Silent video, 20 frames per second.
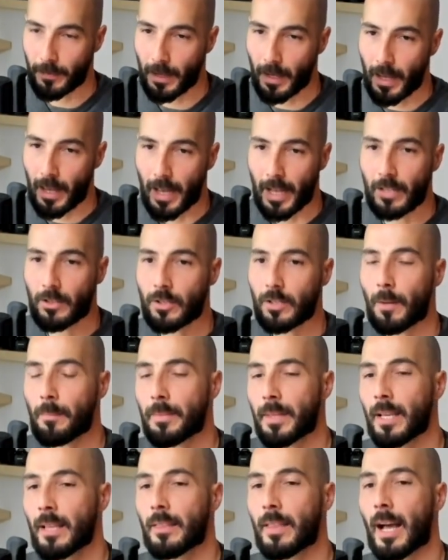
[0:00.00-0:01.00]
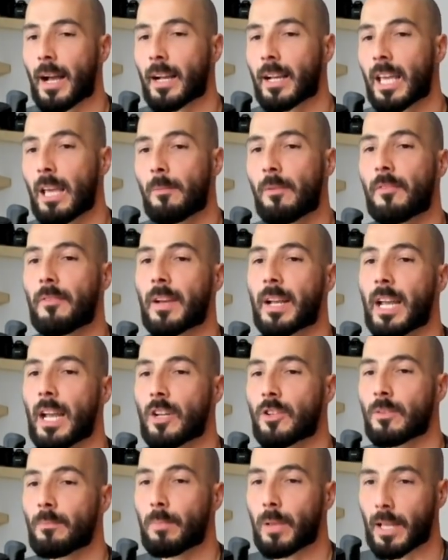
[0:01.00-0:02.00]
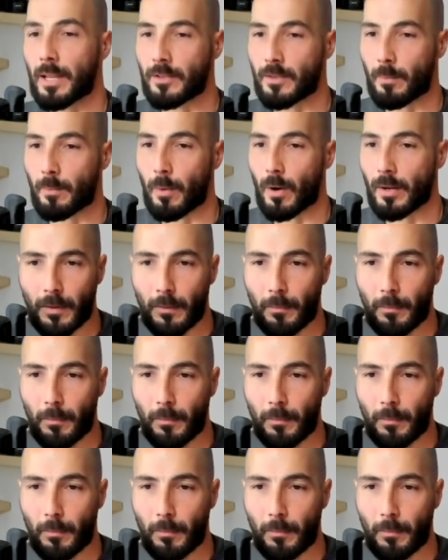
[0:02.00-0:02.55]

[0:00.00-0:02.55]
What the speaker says: It's something that gamification plays upon,